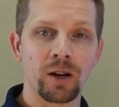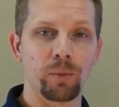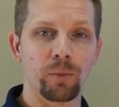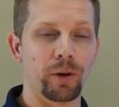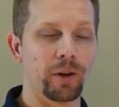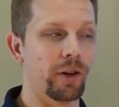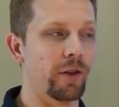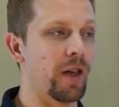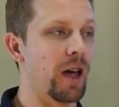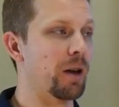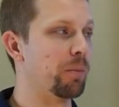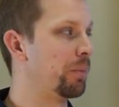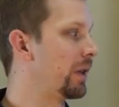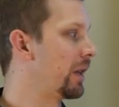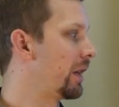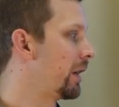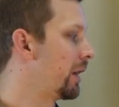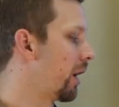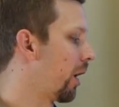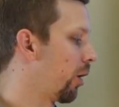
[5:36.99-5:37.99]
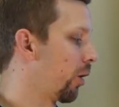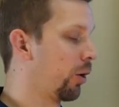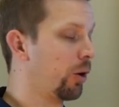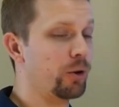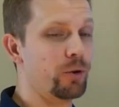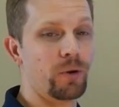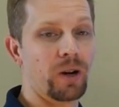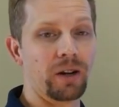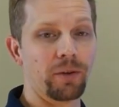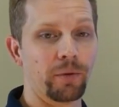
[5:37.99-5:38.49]
whether that be a
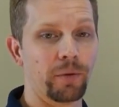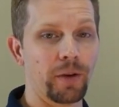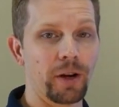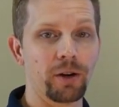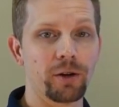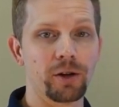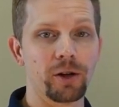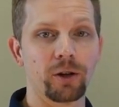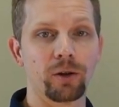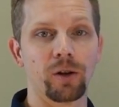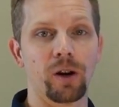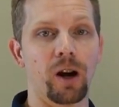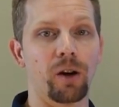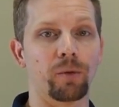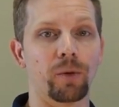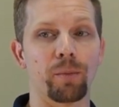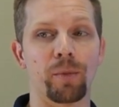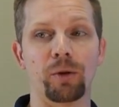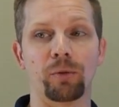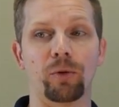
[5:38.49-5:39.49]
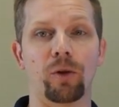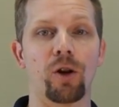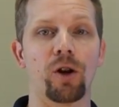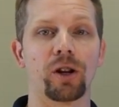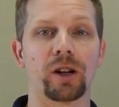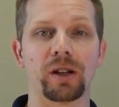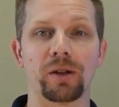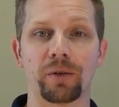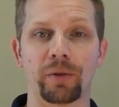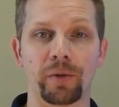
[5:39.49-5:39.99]
hard drive failure, a remote
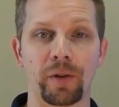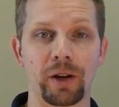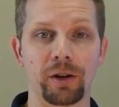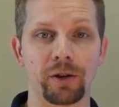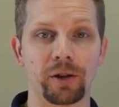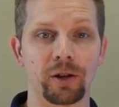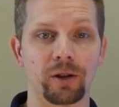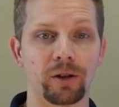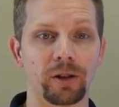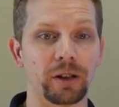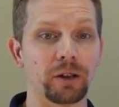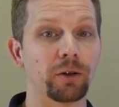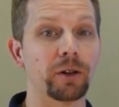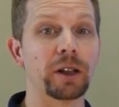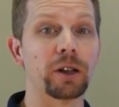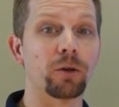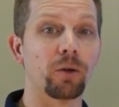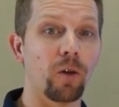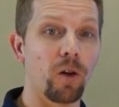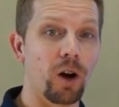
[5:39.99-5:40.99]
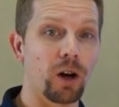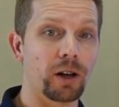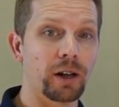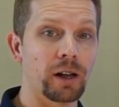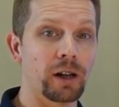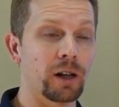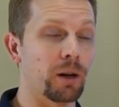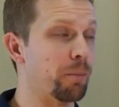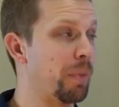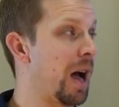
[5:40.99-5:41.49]
login failure, illegal
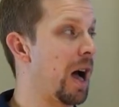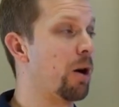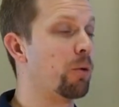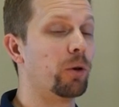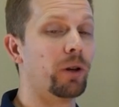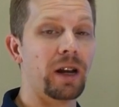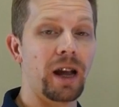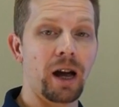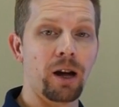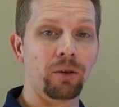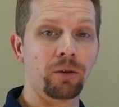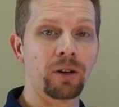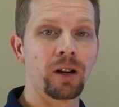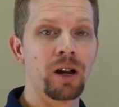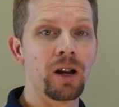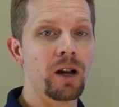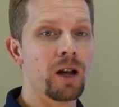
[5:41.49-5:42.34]
login, a power down.